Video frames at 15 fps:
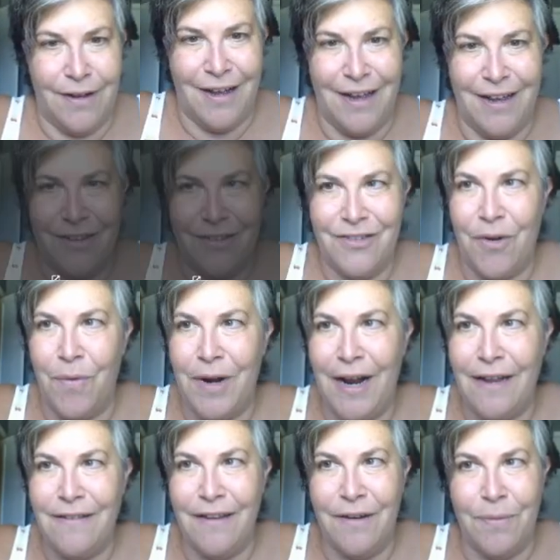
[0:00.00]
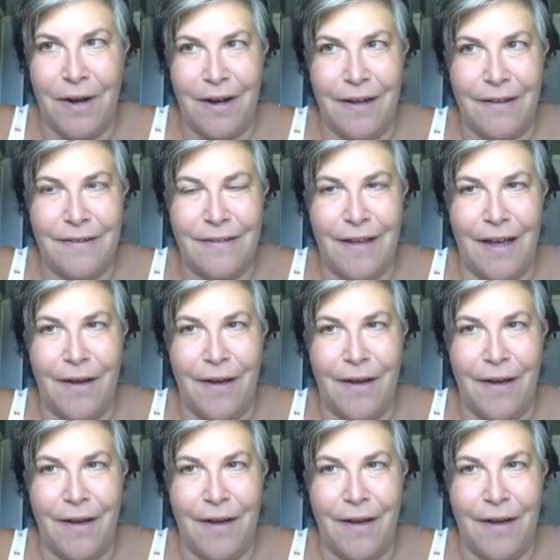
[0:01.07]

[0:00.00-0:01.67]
Okay, so what I did was